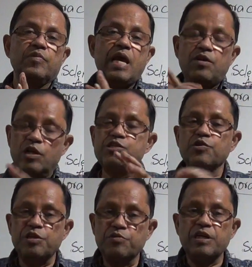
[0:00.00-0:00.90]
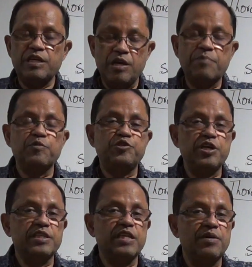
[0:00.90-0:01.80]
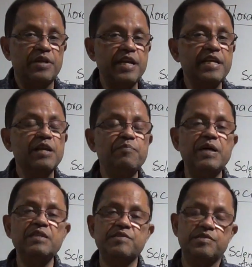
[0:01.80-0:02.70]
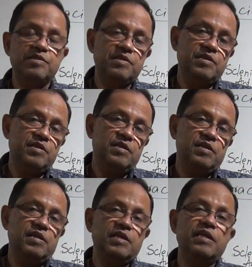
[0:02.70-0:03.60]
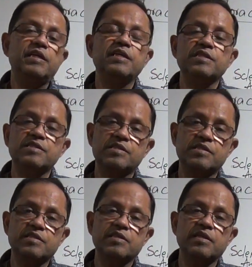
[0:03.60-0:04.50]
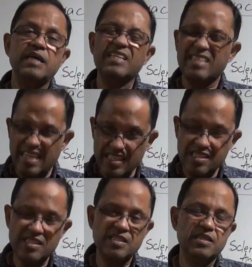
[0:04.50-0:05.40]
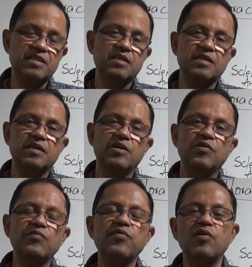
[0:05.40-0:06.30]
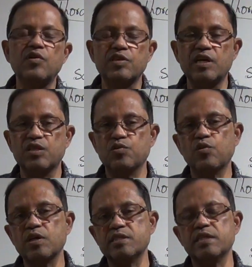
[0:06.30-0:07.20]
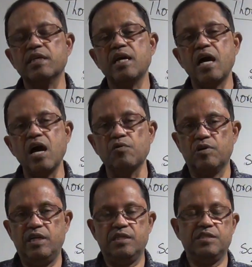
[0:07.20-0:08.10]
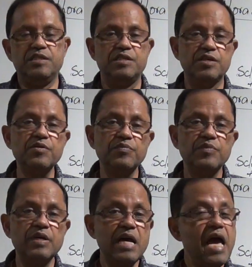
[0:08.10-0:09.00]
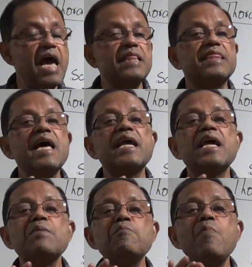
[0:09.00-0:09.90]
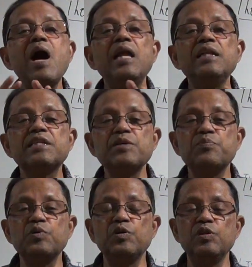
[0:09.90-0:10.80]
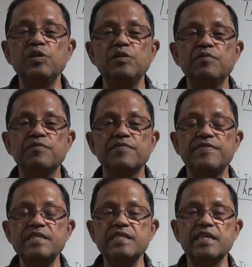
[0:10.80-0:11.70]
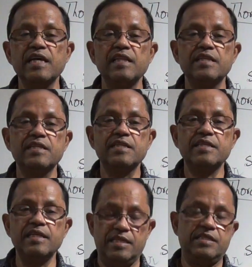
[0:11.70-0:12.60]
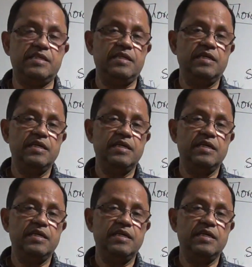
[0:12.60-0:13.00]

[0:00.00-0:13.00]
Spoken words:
and also you have to check the radial pulse. It is a test for the thoracic outlet syndrome. And there are multiple physical tests.